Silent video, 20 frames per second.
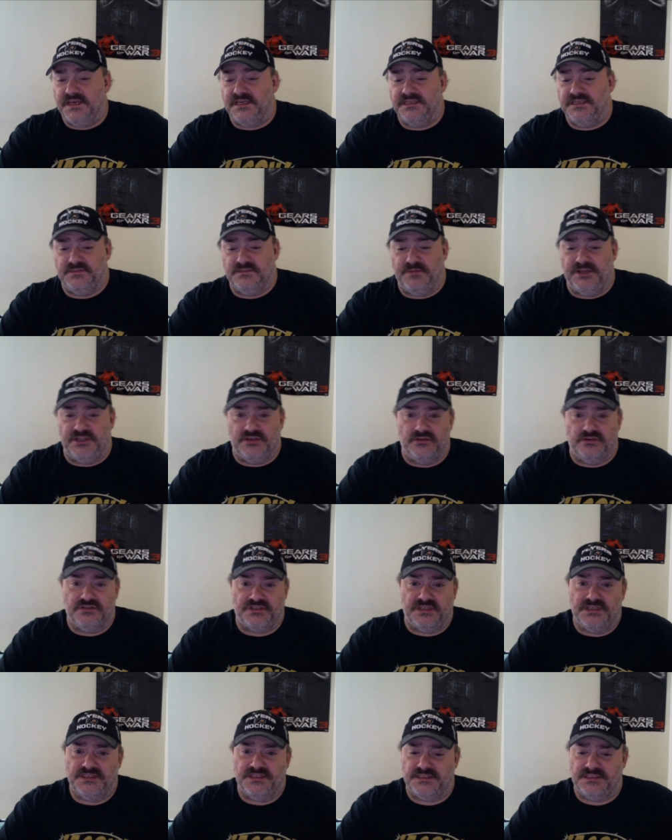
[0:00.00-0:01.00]
he's been
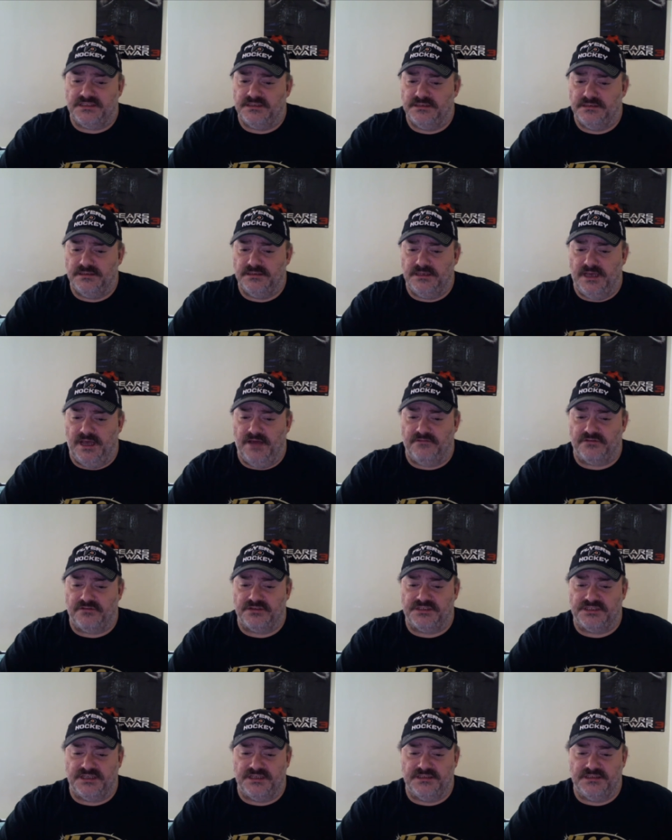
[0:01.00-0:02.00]
useless ever
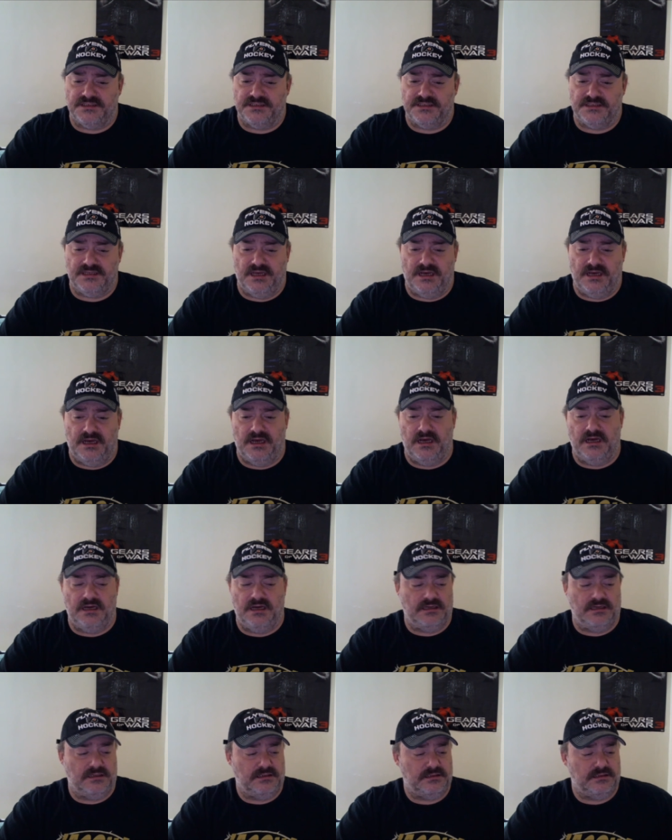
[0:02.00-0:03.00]
since uh,